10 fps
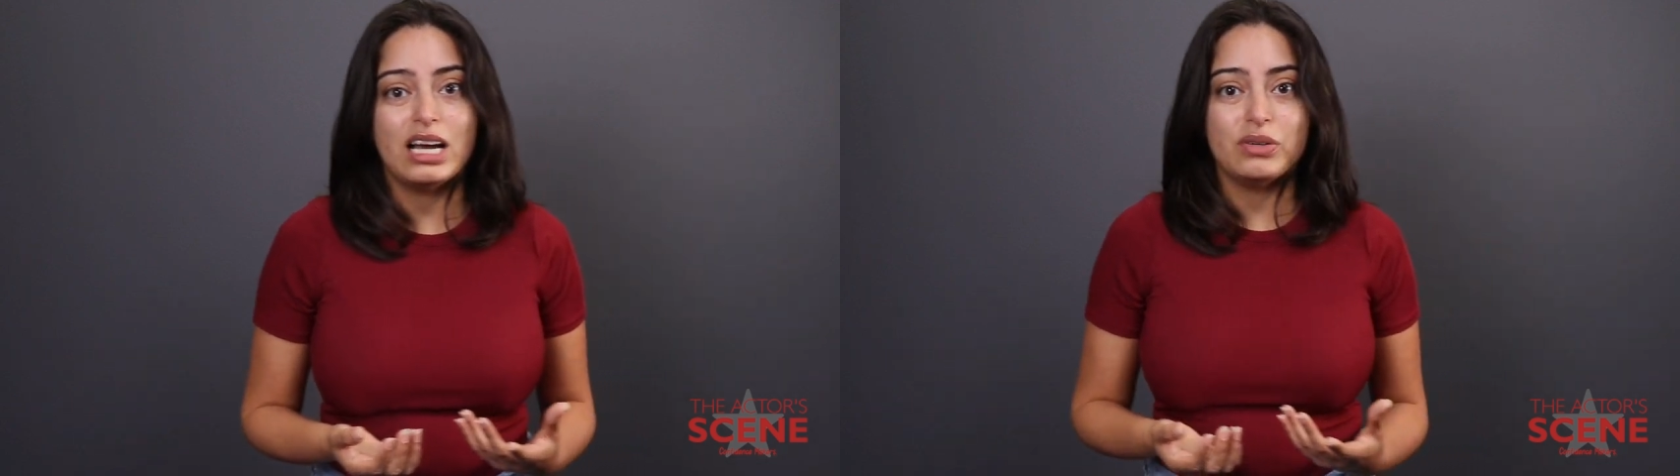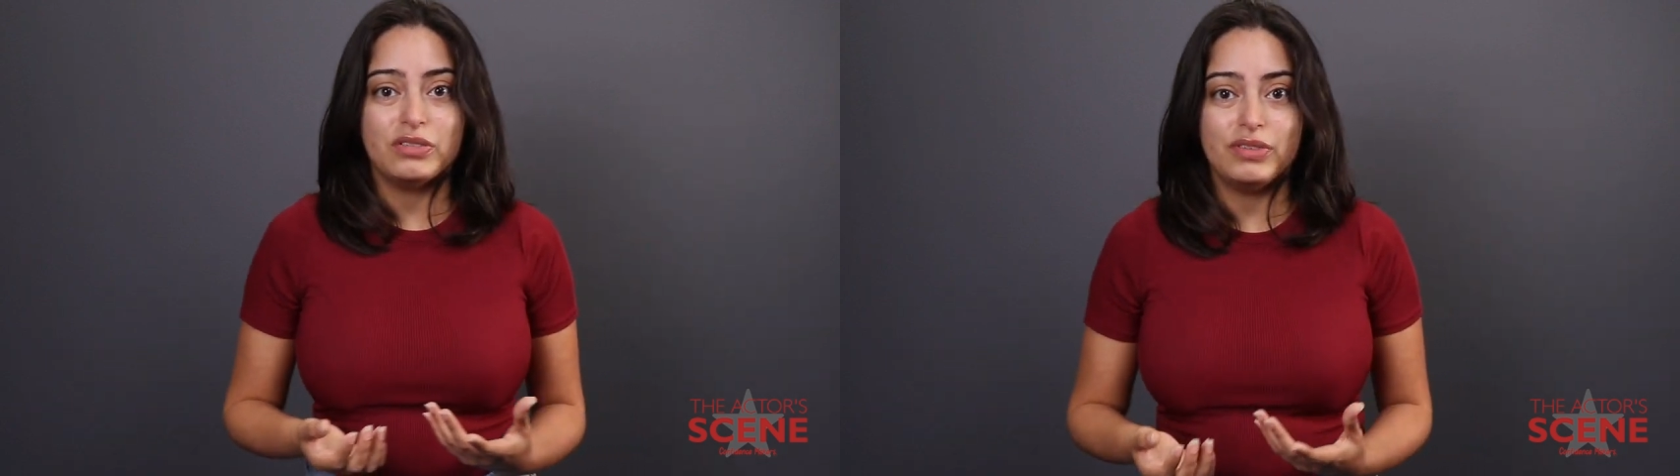
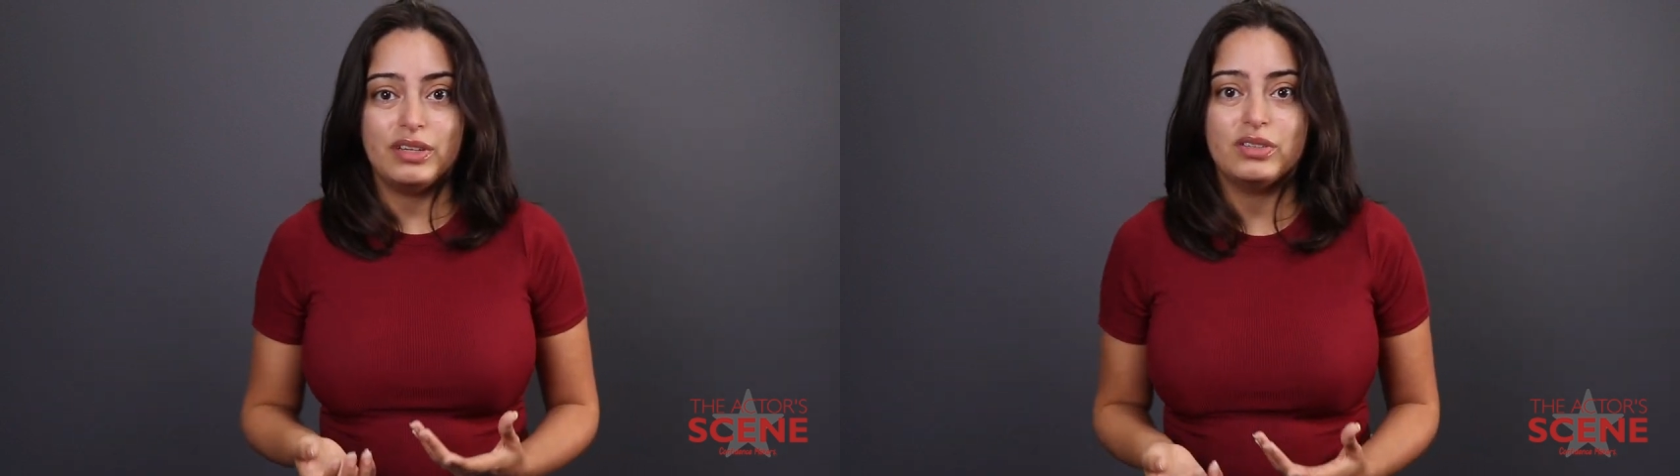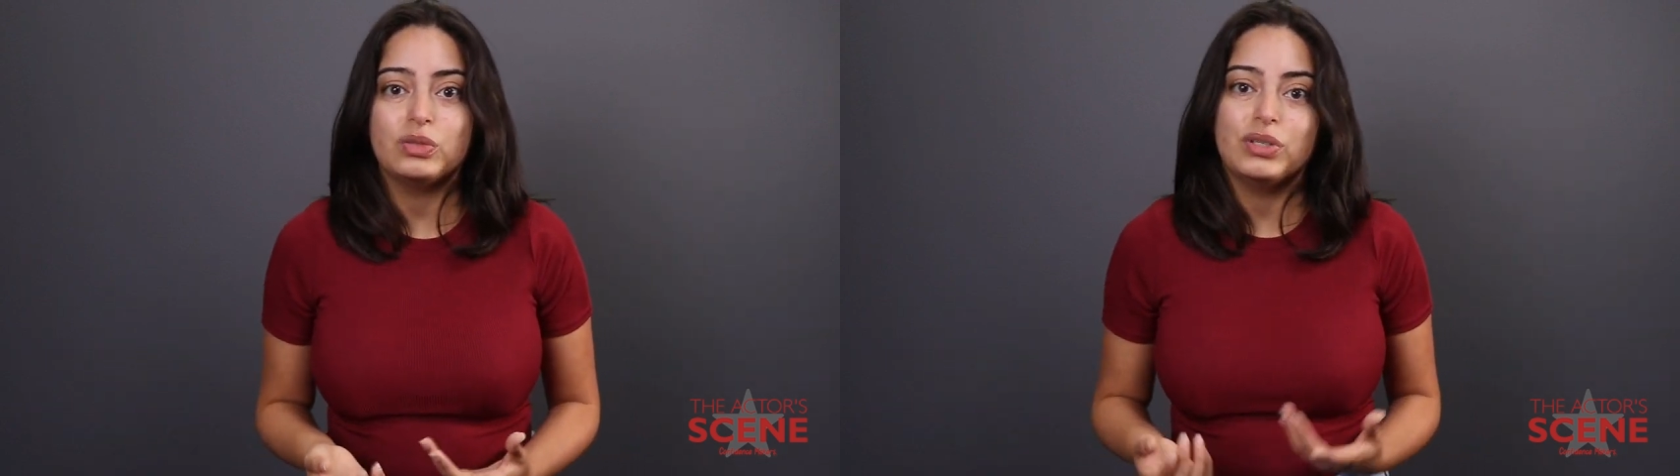how it
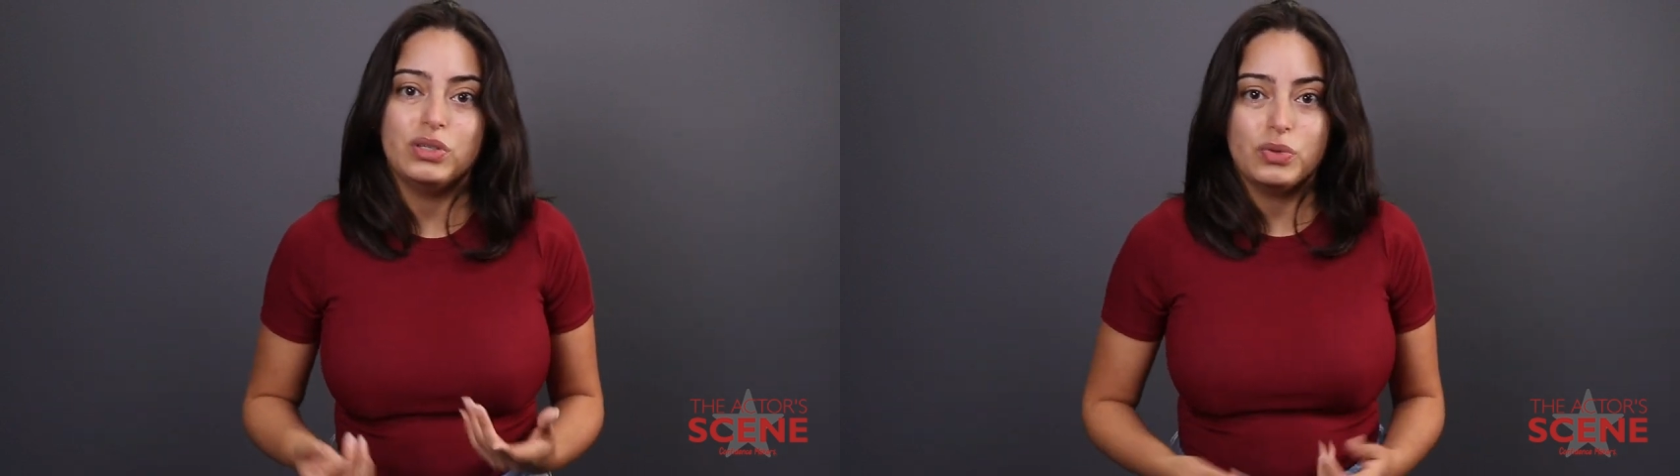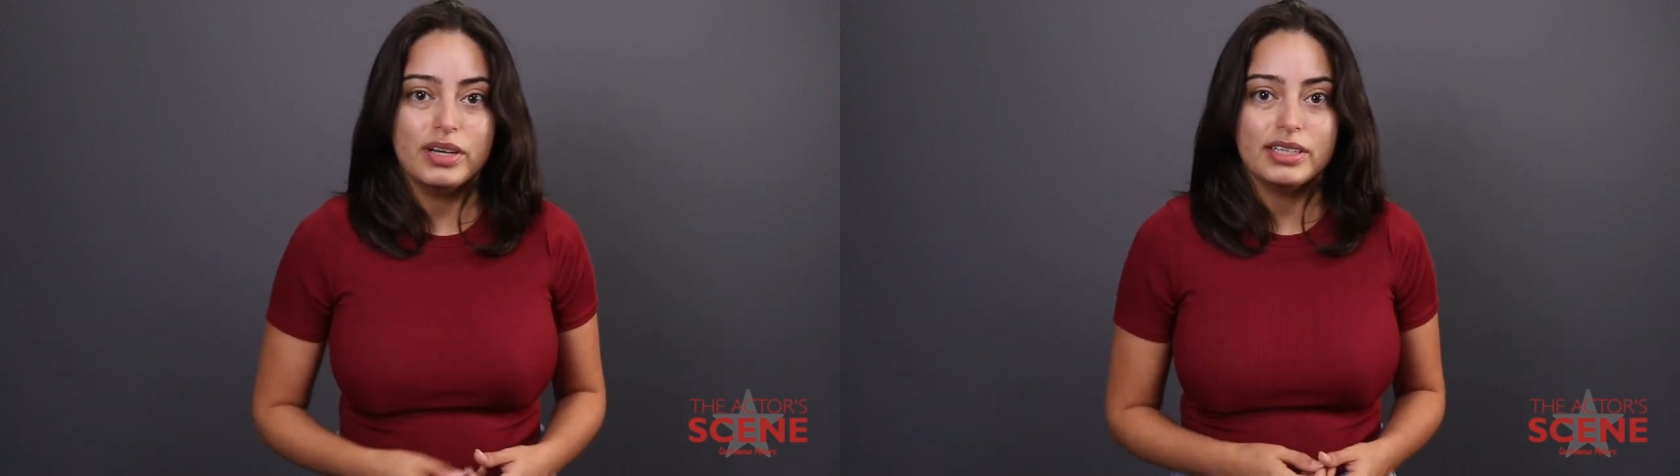feels when
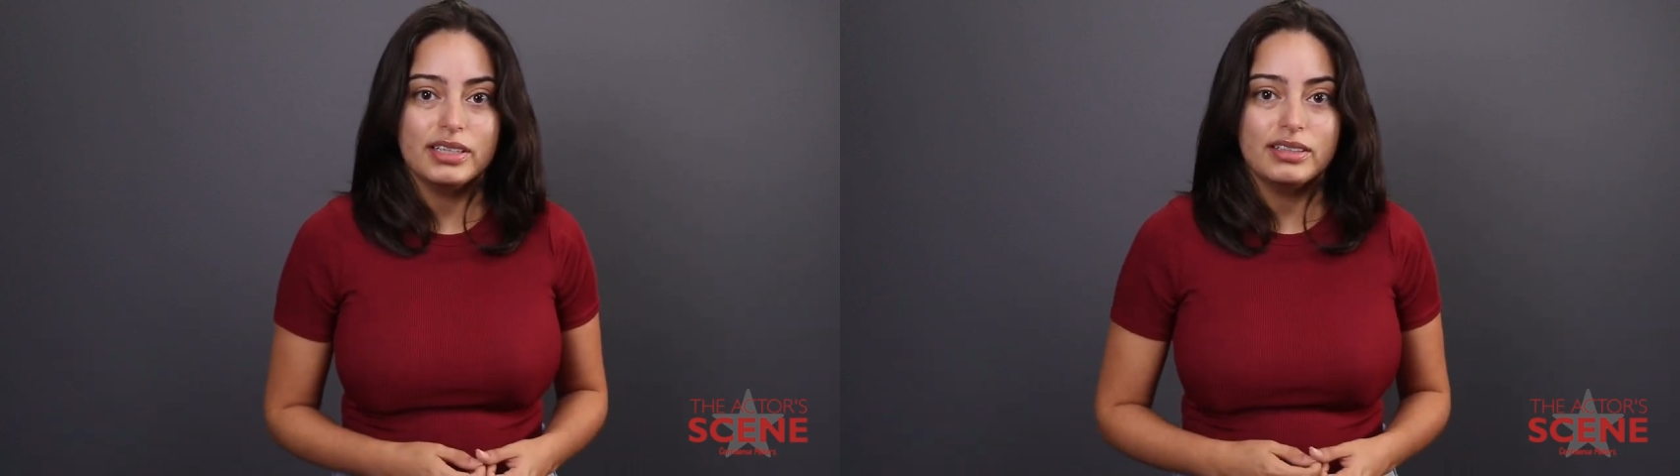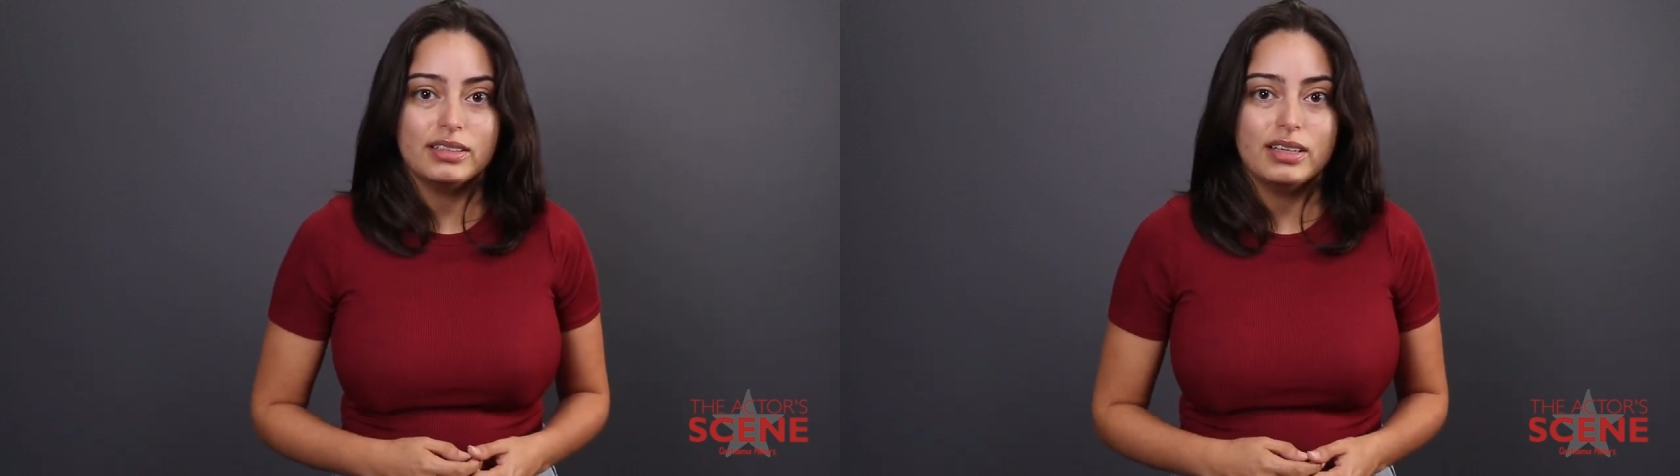you walk
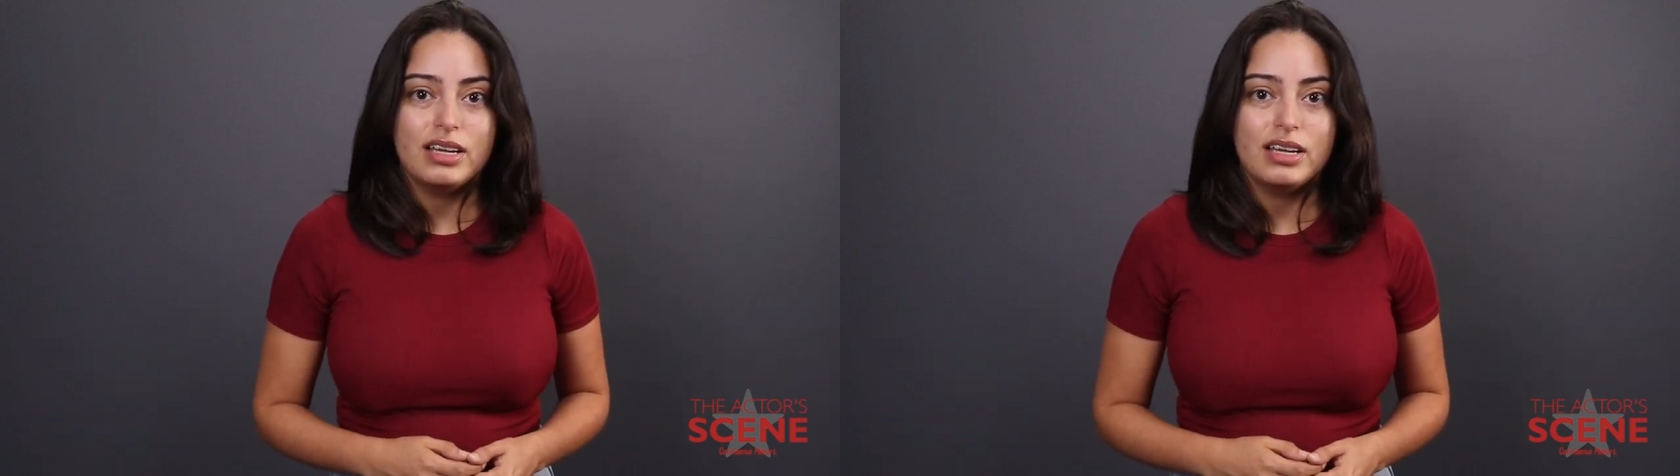in.